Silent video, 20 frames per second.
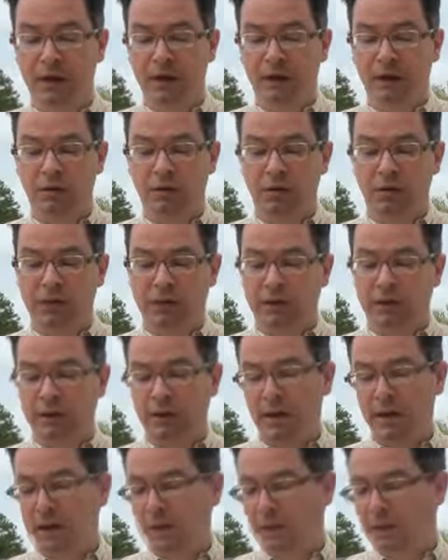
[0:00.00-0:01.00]
And so we're going to
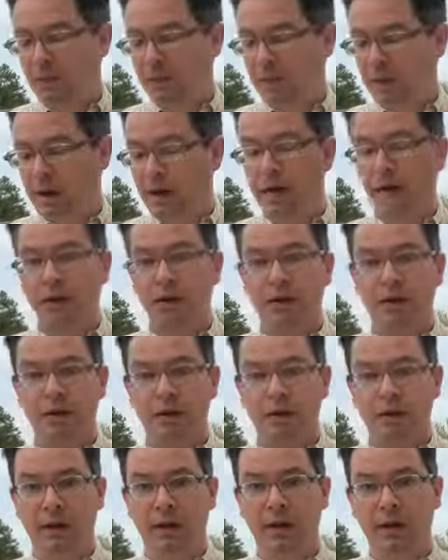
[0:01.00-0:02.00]
see how they compare
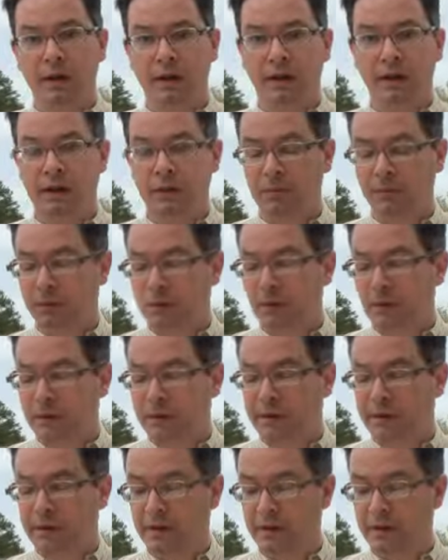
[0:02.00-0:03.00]
to, say, for example, what
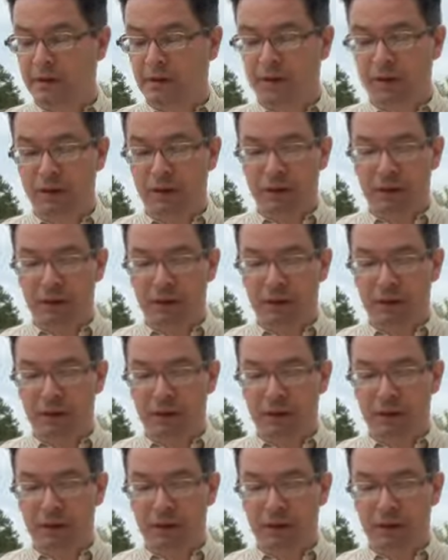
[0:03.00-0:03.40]
we sell.